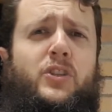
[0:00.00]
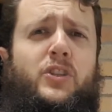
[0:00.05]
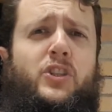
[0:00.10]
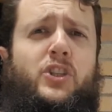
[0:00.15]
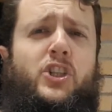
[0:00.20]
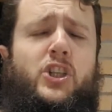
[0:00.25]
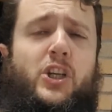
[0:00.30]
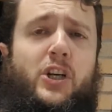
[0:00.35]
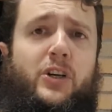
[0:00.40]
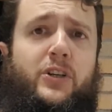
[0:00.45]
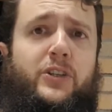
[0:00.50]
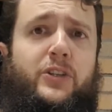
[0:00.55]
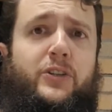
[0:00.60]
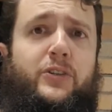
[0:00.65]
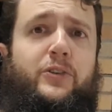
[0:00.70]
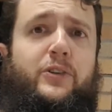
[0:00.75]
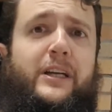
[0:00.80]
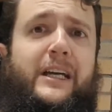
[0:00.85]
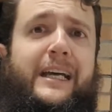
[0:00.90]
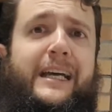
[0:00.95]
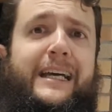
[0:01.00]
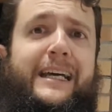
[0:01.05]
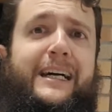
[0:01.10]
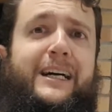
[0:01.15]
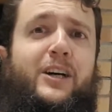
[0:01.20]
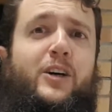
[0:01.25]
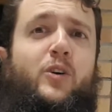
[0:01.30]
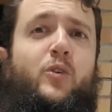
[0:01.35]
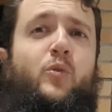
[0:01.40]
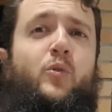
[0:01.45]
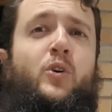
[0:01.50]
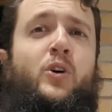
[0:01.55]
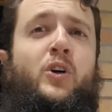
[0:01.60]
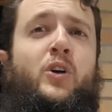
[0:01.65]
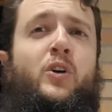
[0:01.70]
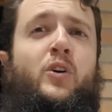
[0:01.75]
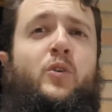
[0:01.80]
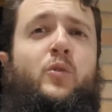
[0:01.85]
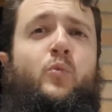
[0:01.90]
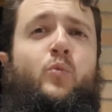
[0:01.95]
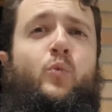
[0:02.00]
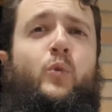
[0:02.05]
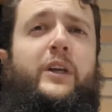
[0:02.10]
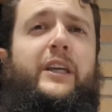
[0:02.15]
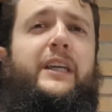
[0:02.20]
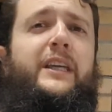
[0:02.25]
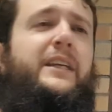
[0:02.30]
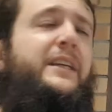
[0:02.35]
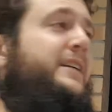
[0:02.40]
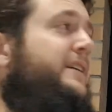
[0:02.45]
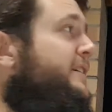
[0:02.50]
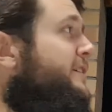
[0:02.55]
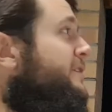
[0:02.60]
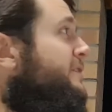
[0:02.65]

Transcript: show you how we